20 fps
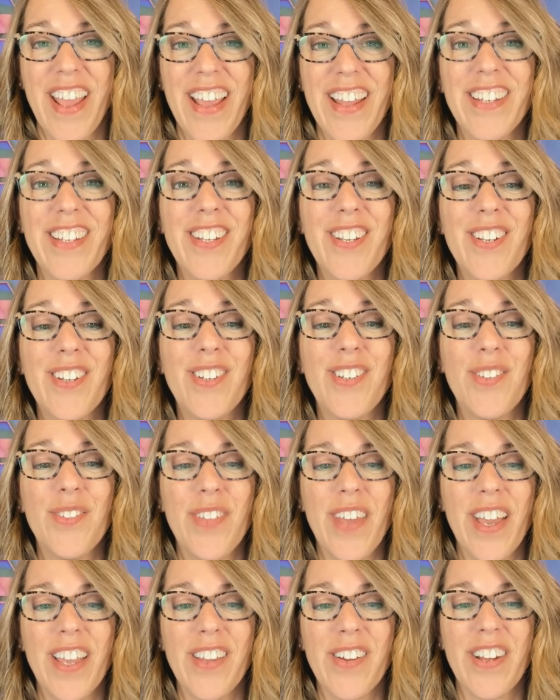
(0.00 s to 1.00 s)
And to
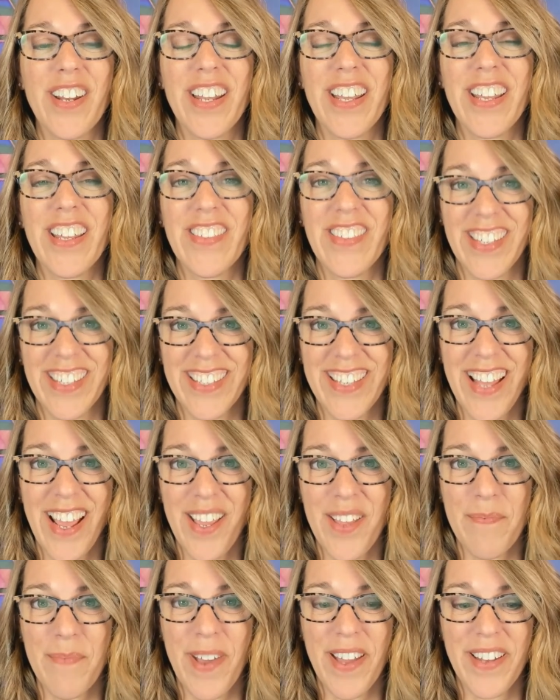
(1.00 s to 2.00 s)
do that, you're gonna hit the
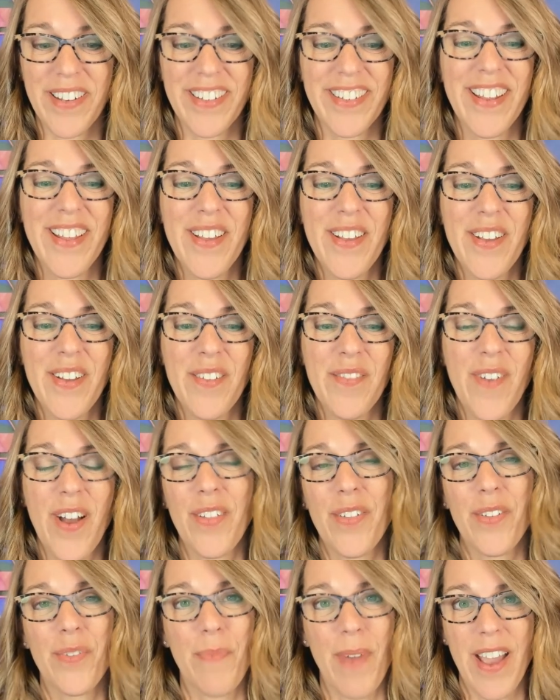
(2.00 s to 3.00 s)
second button
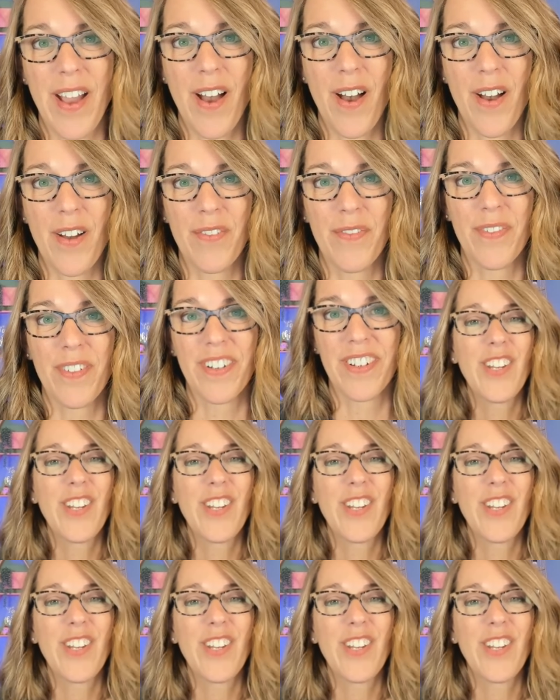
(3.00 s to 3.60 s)
followed by off.